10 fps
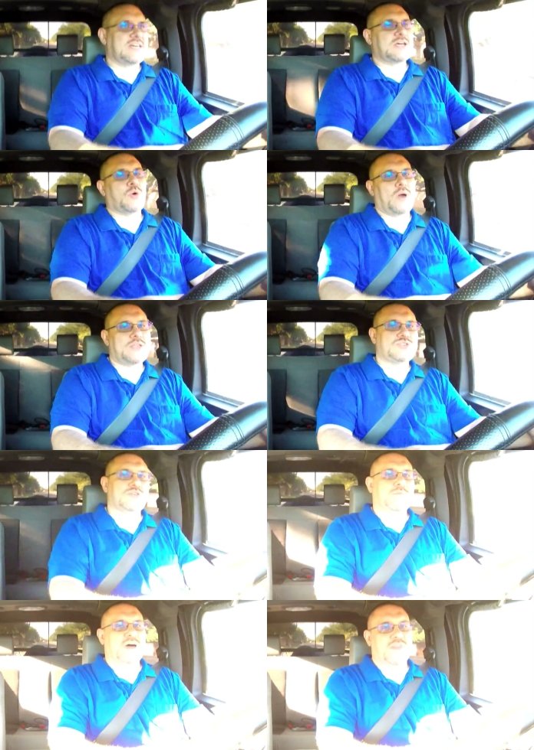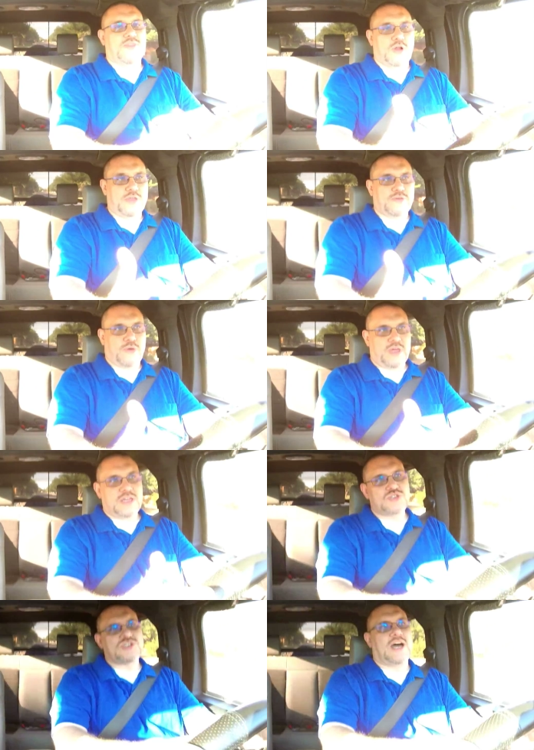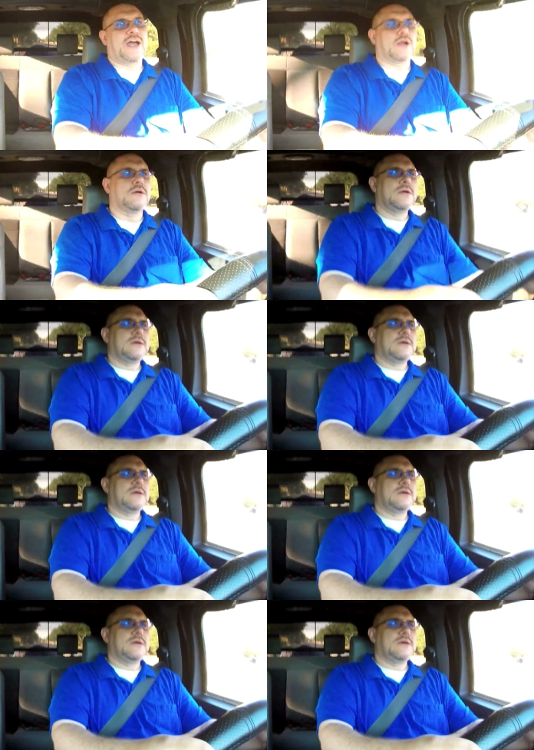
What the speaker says: That equates to about a 33-inch tire.